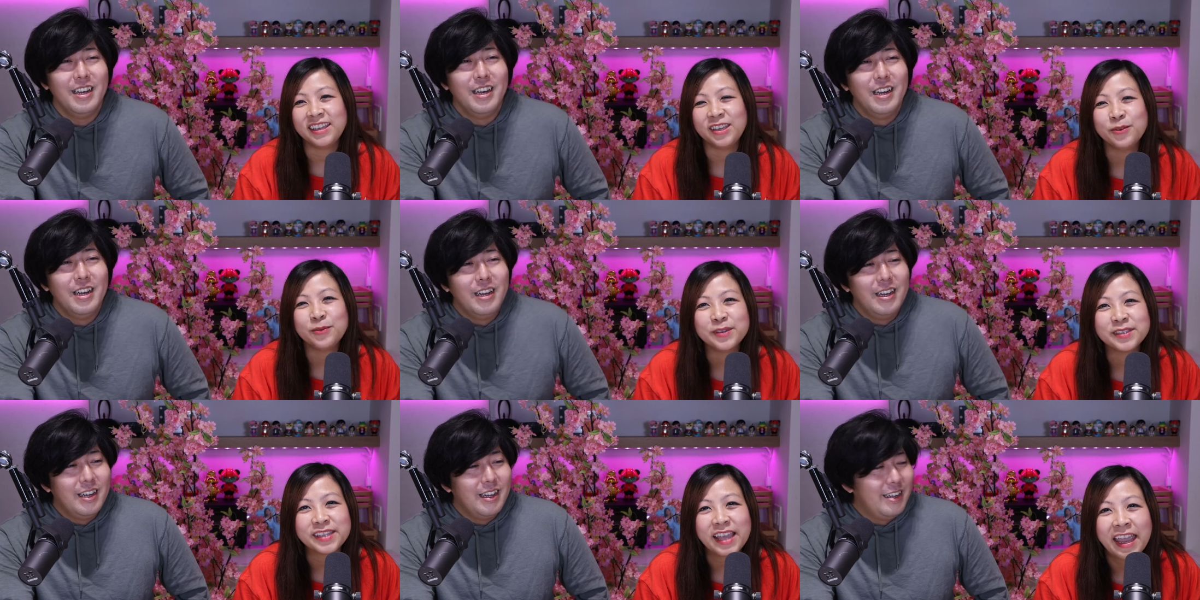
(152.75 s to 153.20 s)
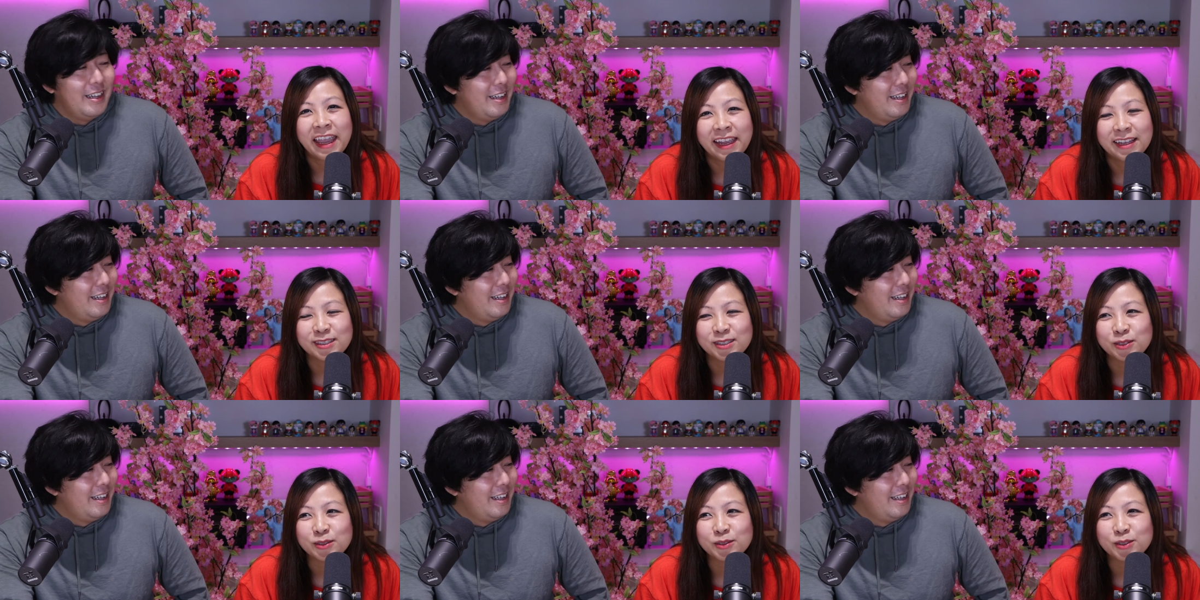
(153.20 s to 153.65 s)
Speaker 1: He was
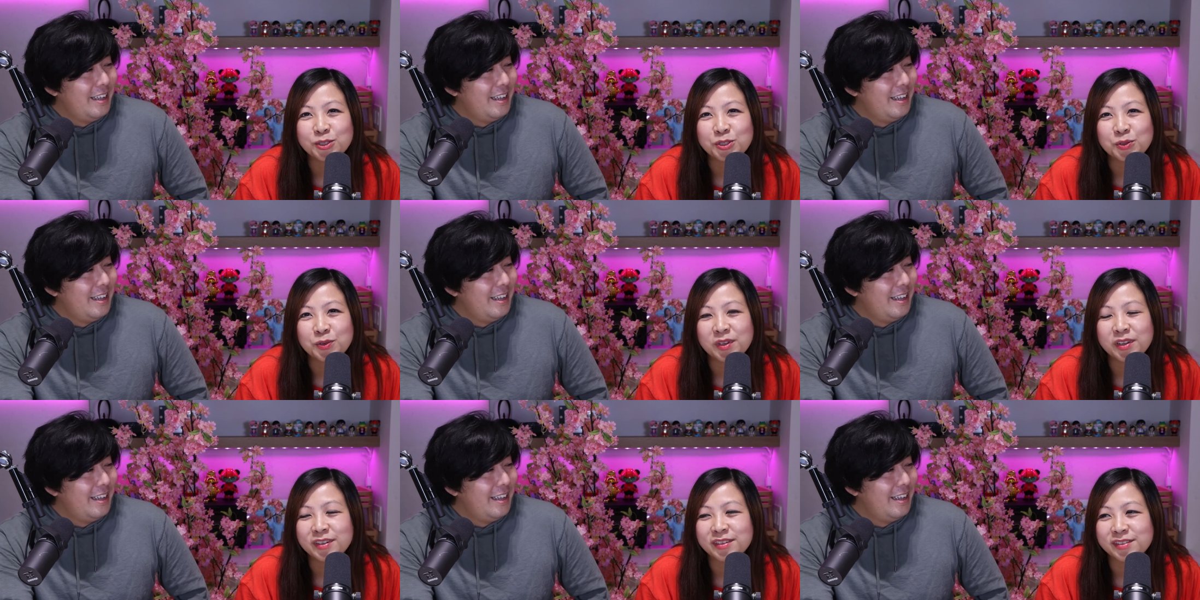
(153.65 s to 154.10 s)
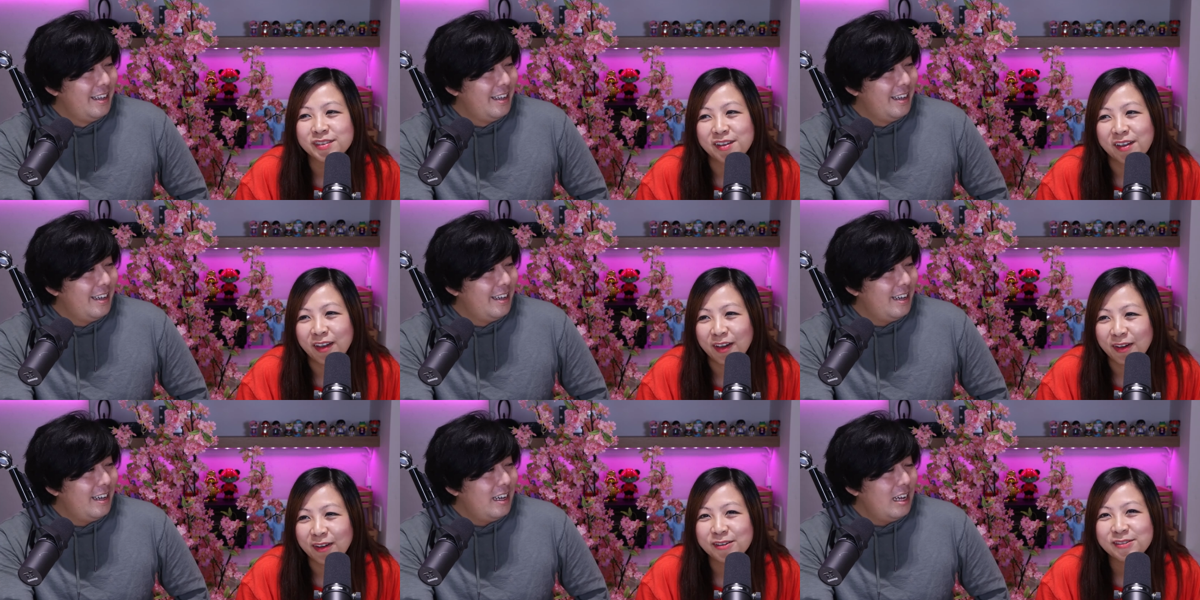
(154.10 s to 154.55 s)
eight, so it was two years
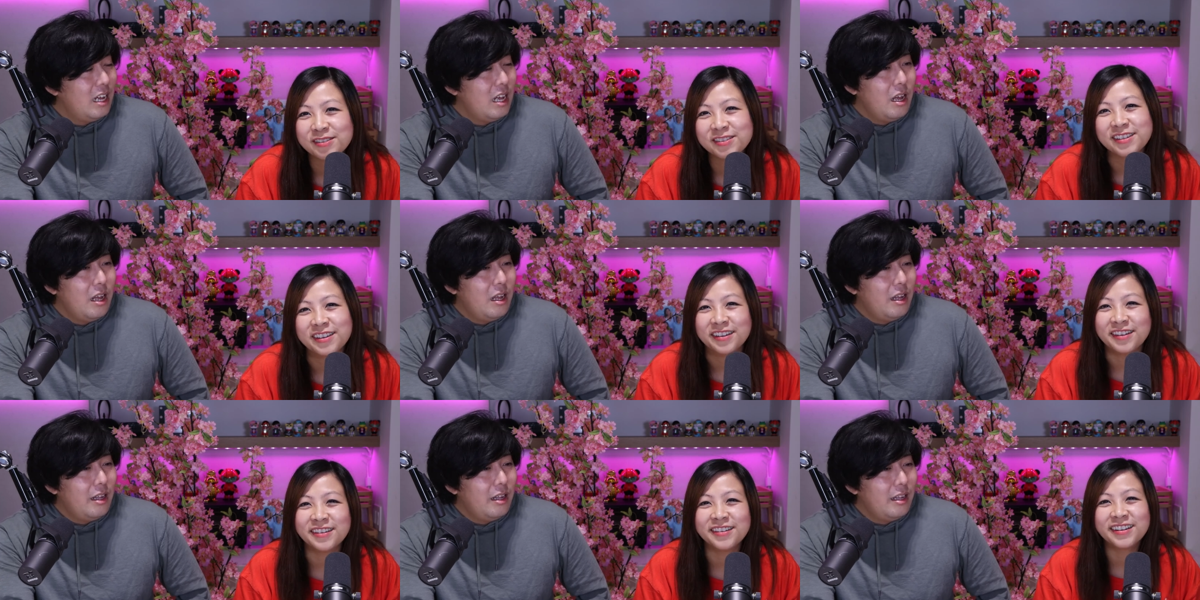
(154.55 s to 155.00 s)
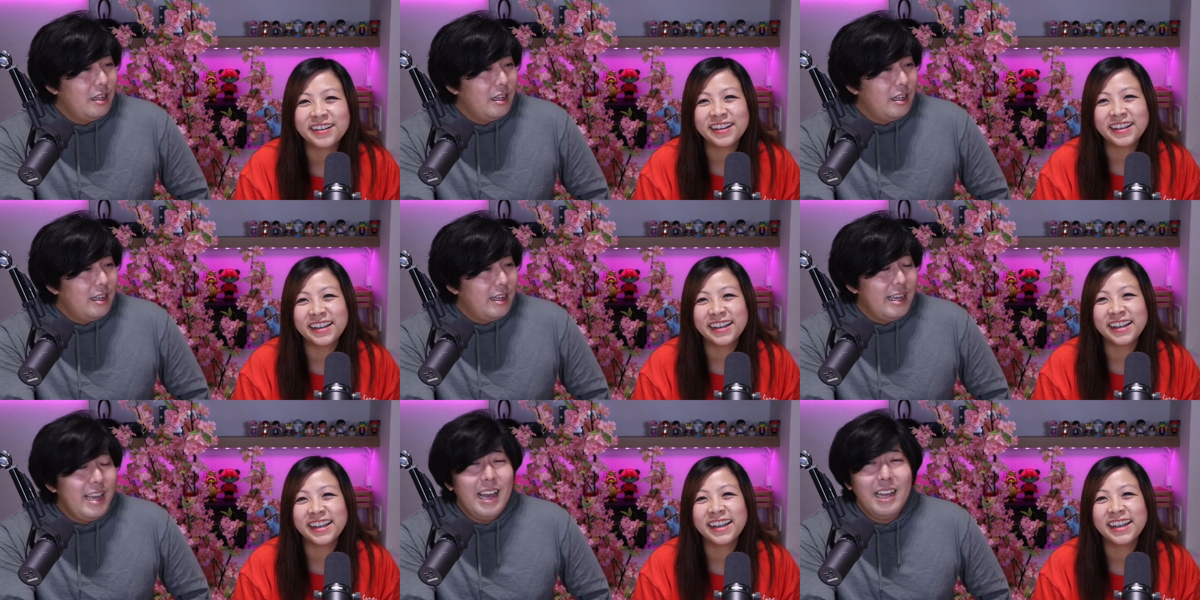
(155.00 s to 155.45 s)
ago. So
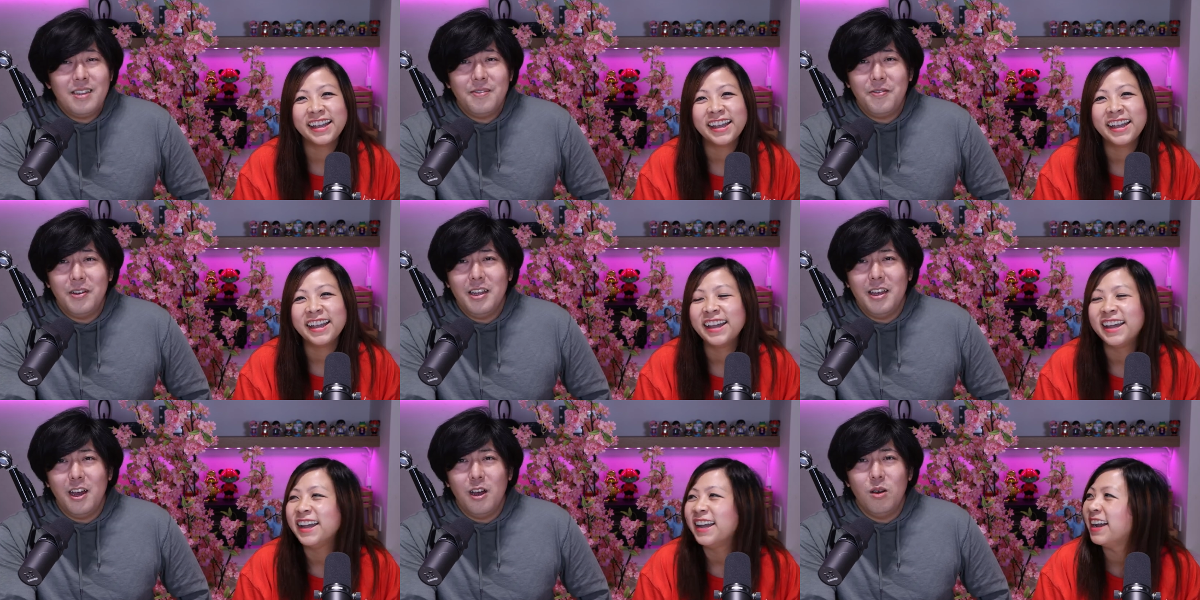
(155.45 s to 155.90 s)
Speaker 2: yeah, it's funny,